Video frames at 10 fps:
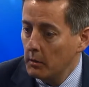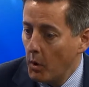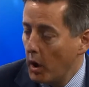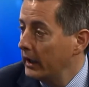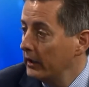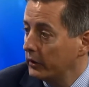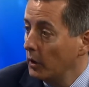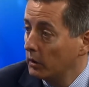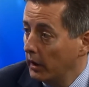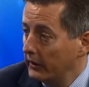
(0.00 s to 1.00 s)
the markets go
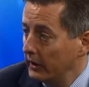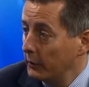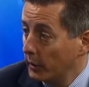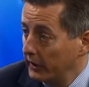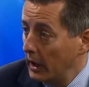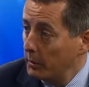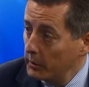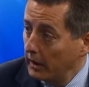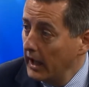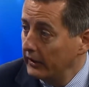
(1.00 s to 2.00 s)
crazy, for example, in
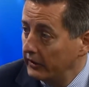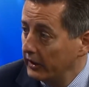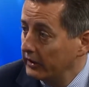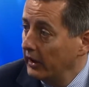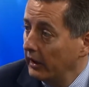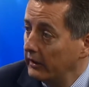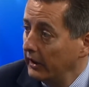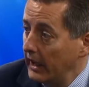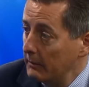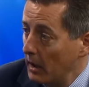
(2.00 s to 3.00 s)
the last six to,
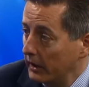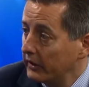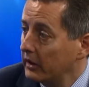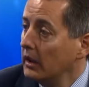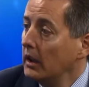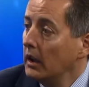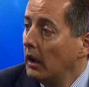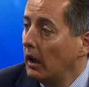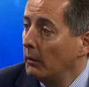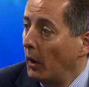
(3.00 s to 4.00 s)
to eight months,
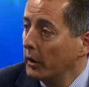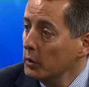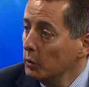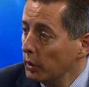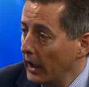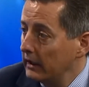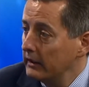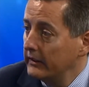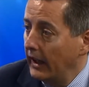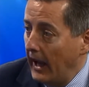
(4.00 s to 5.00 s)
um, are you likely
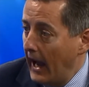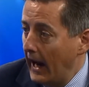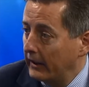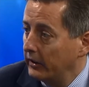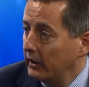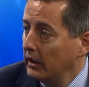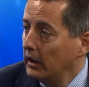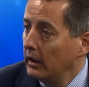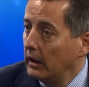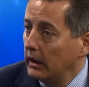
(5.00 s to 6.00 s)
to act
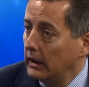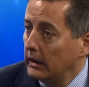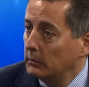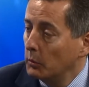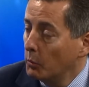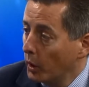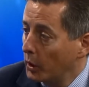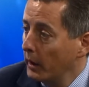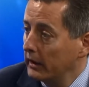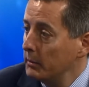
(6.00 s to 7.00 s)
um, more
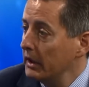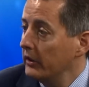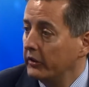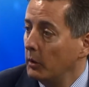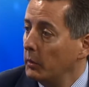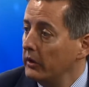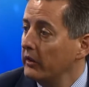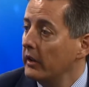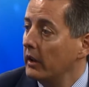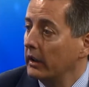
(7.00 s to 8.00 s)
quickly because someone
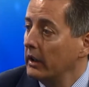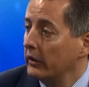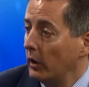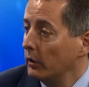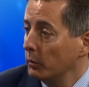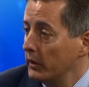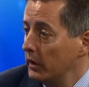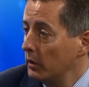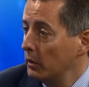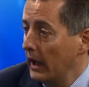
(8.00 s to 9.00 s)
isn't there to consult with
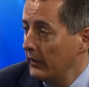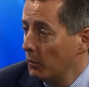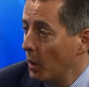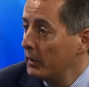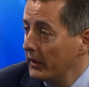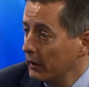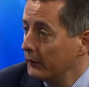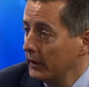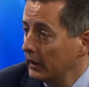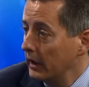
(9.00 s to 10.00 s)
you at the moment that you're
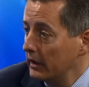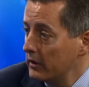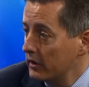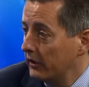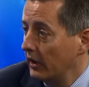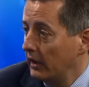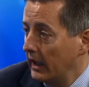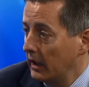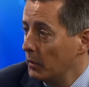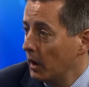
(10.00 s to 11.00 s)
feeling like you should sell out
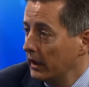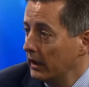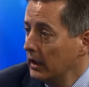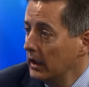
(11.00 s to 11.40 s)
of the market?